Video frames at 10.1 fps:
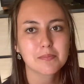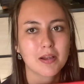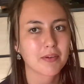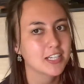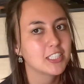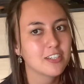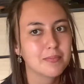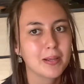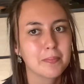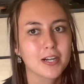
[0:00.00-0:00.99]
my red sheet of
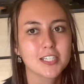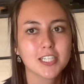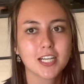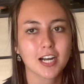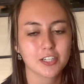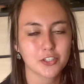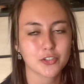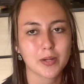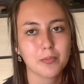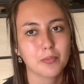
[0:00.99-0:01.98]
paper to cut a
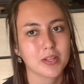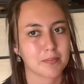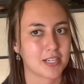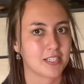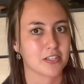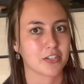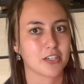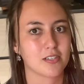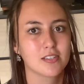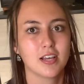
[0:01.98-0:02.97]
strip with my
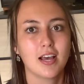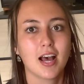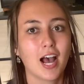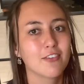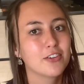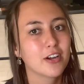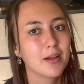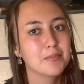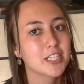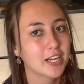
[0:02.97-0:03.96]
scissors. After
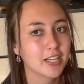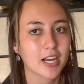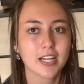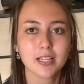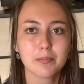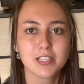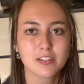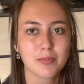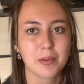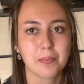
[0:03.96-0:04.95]
I'm done cutting the piece
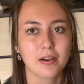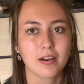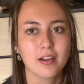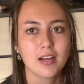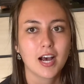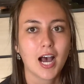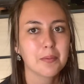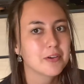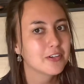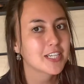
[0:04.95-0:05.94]
of paper,
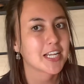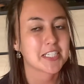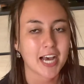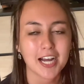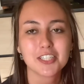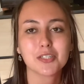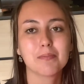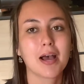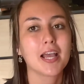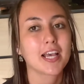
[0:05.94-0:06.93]
I'm going to attach
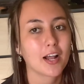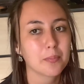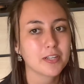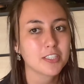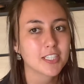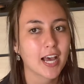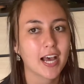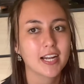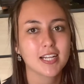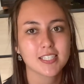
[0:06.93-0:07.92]
my caterpillar's
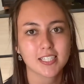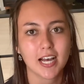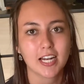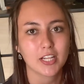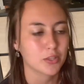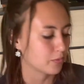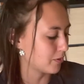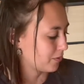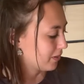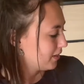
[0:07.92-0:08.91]
head and slide it
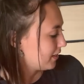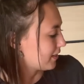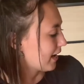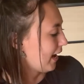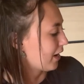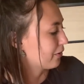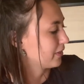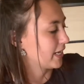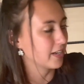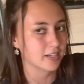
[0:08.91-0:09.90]
through the howl
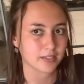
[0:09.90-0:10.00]
link.